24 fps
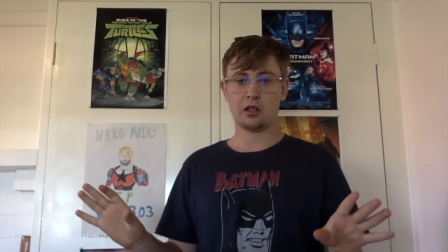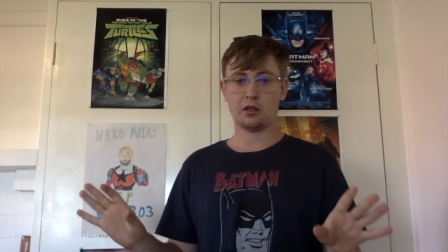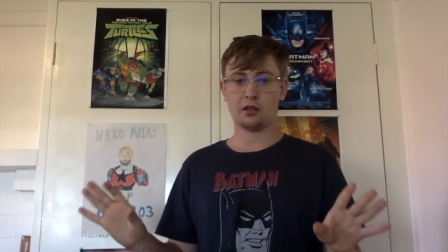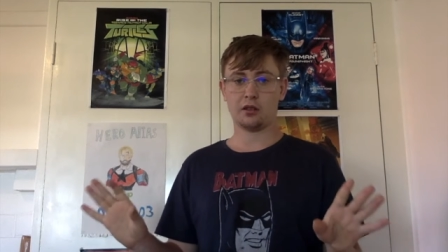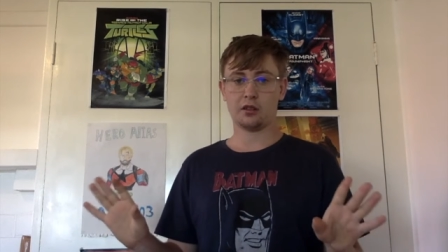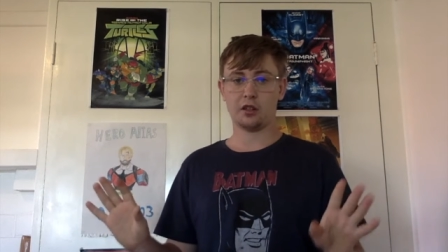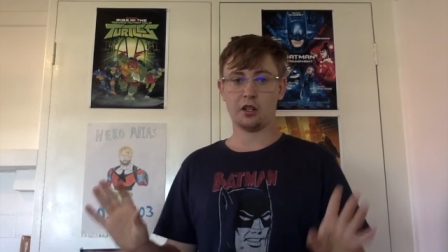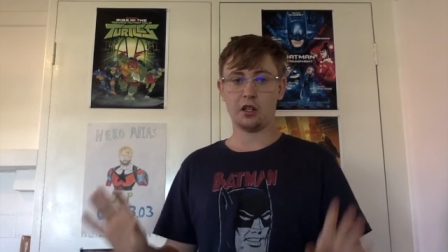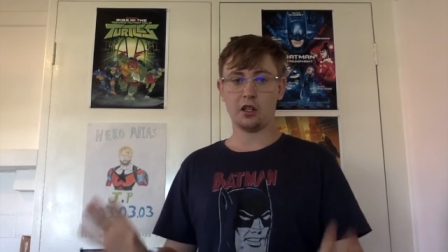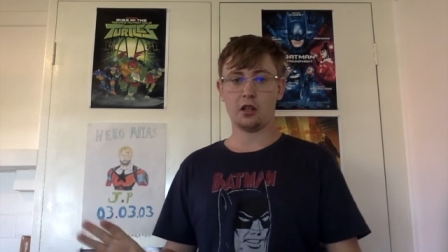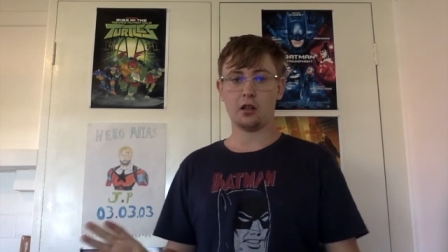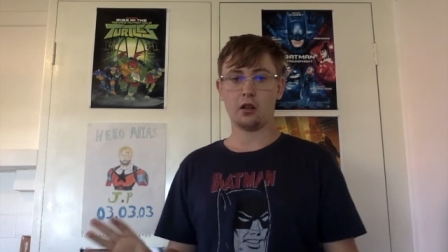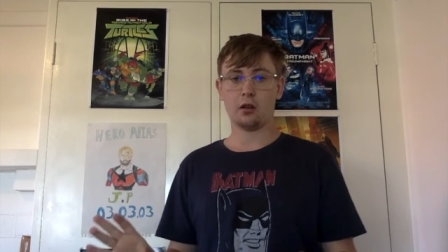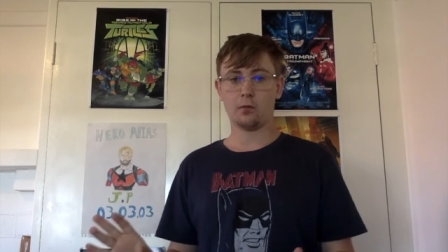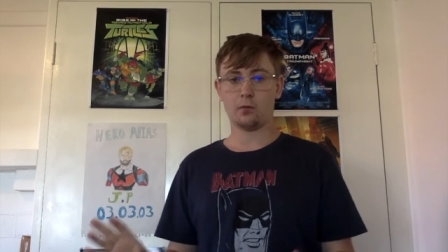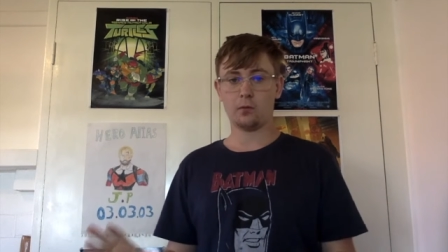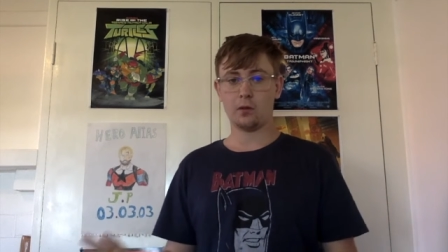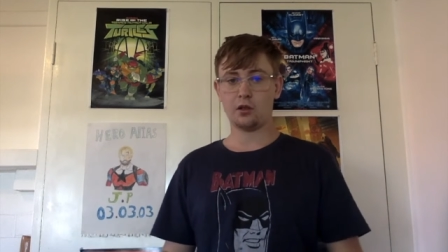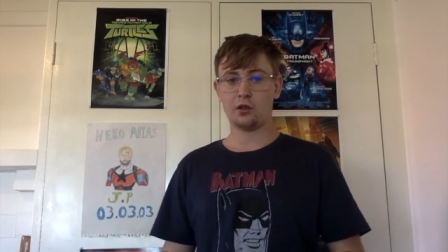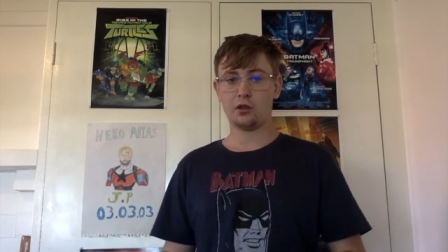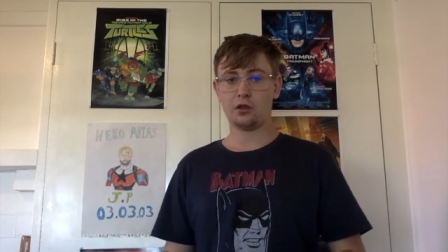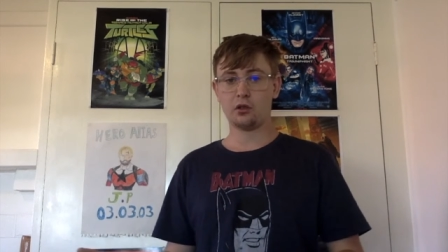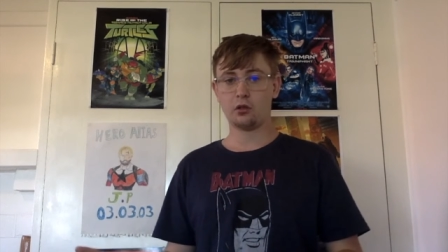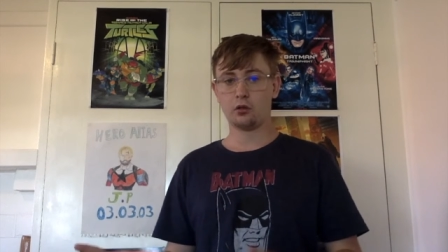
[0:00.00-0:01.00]
the
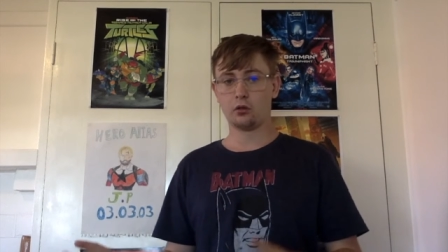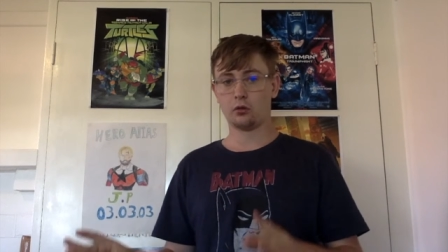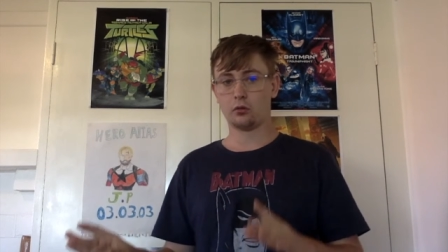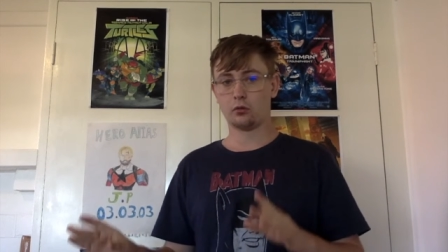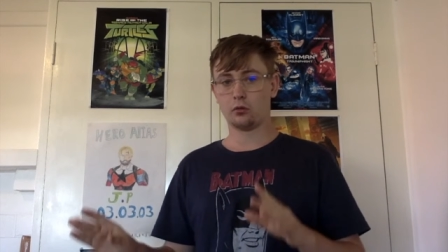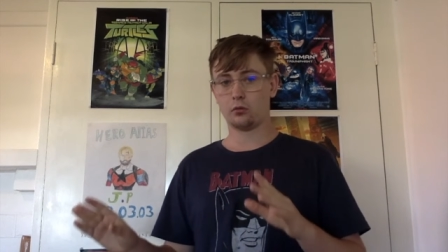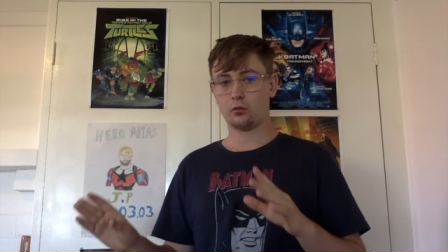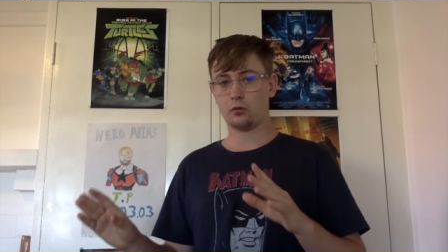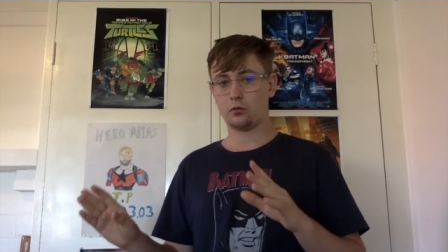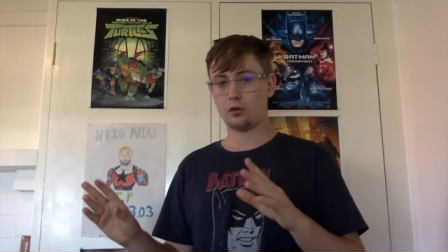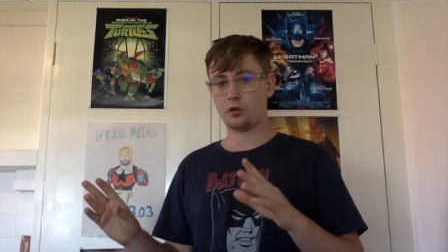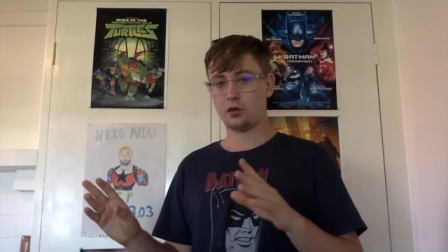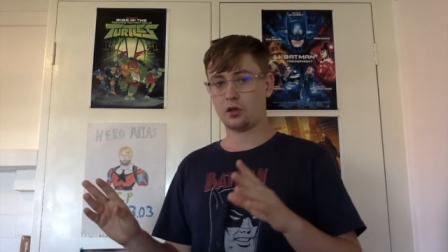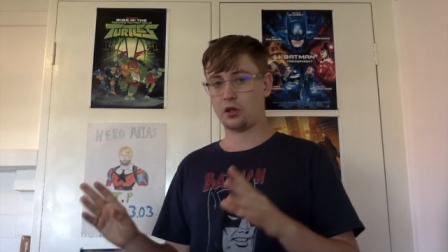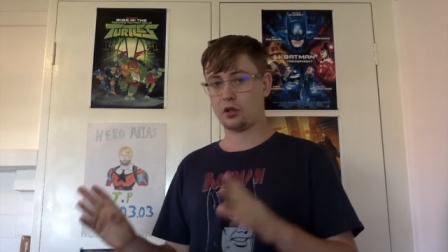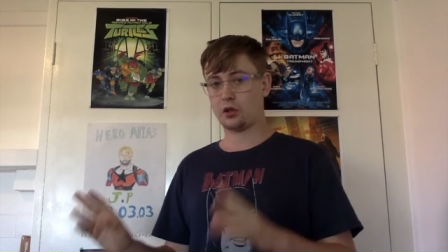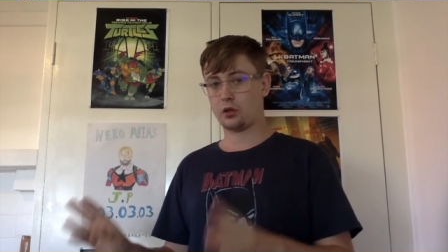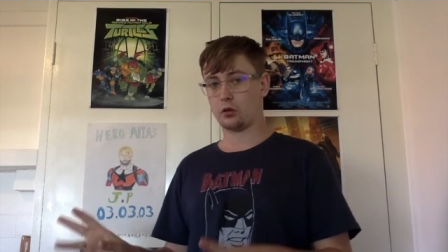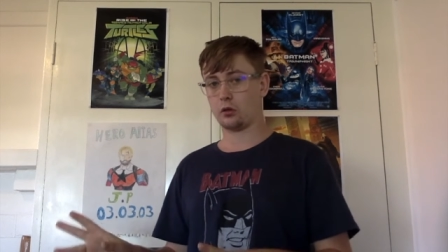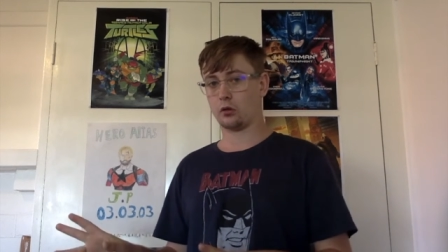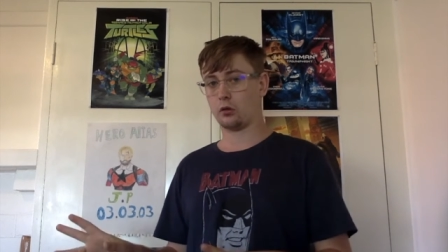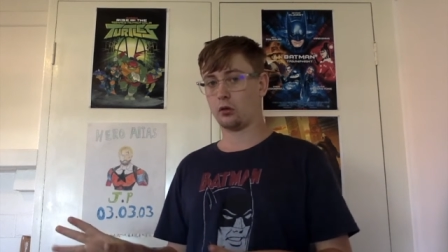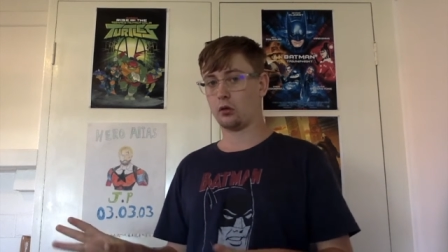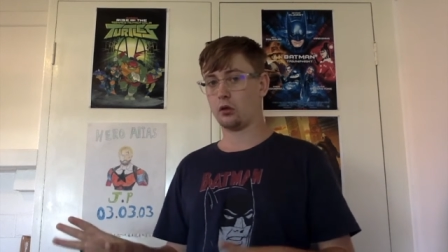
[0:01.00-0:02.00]
original
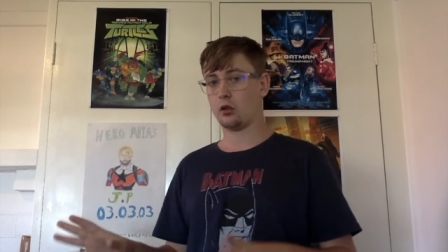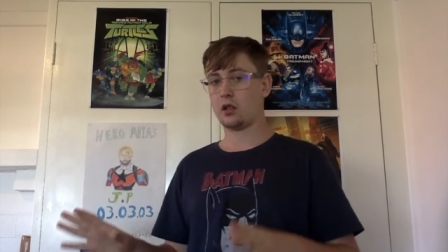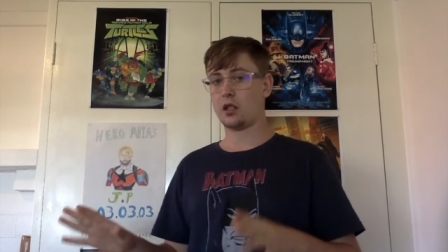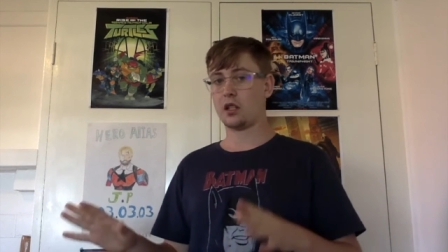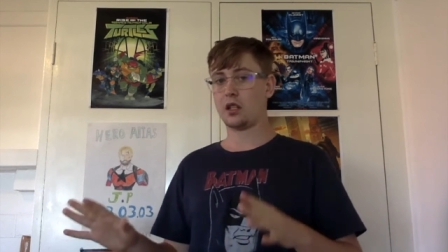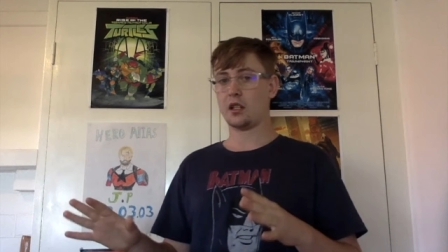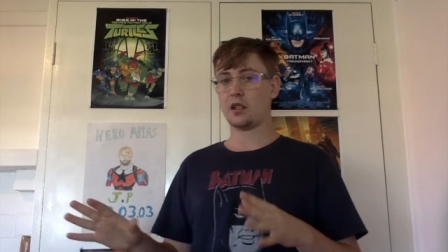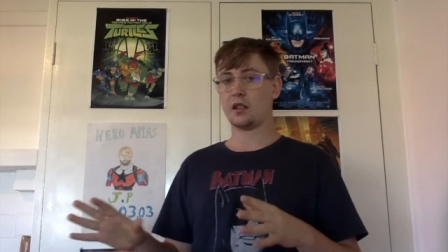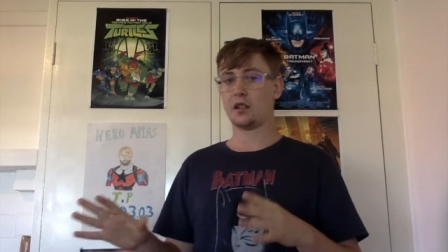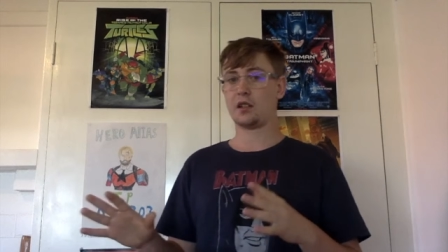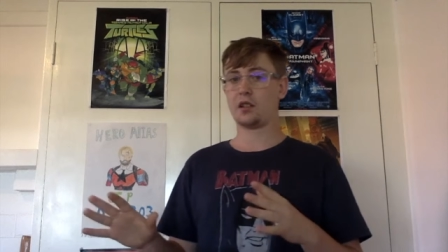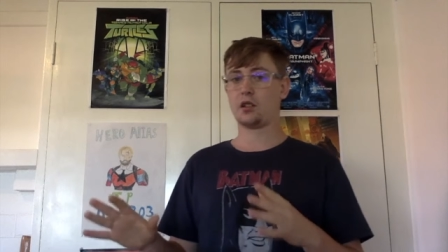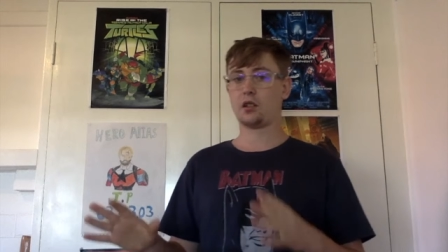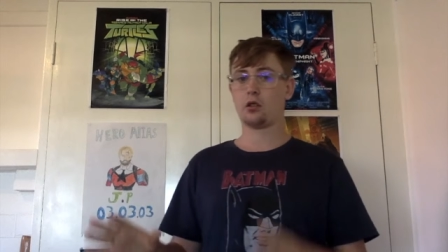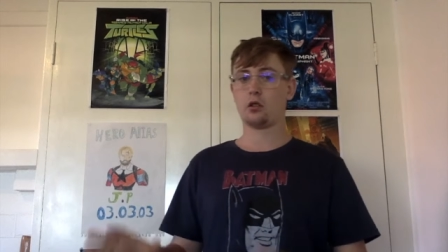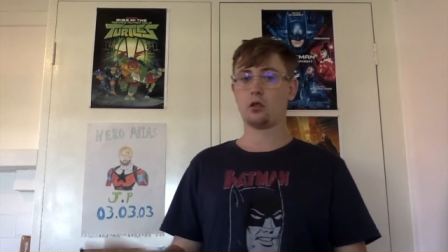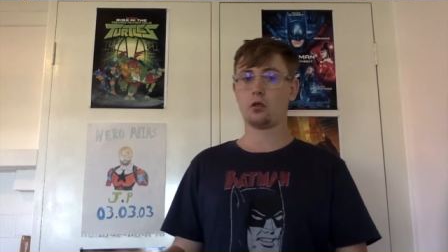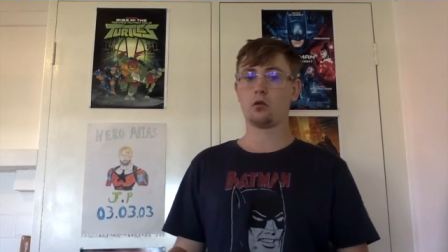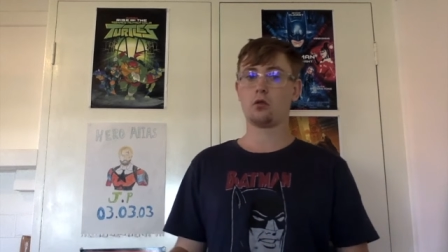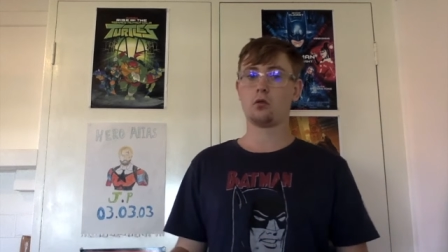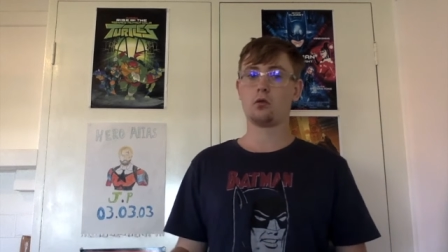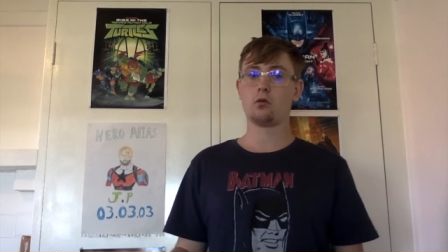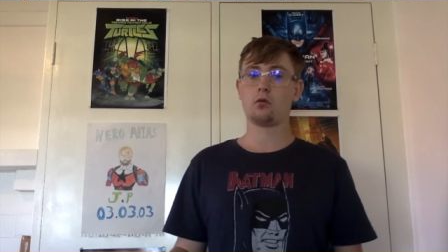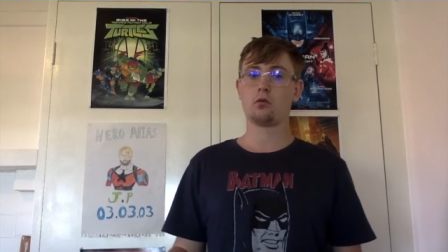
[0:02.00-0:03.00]
score is
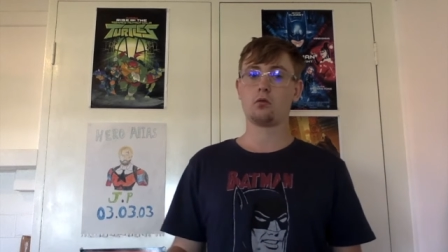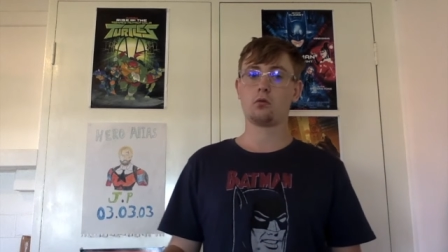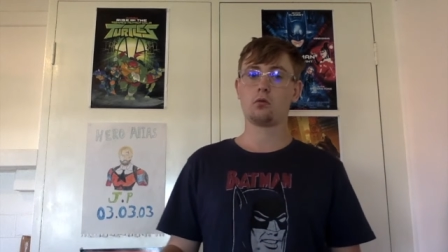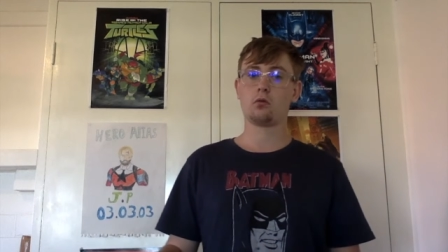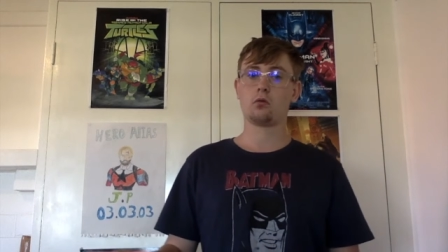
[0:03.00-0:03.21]
two.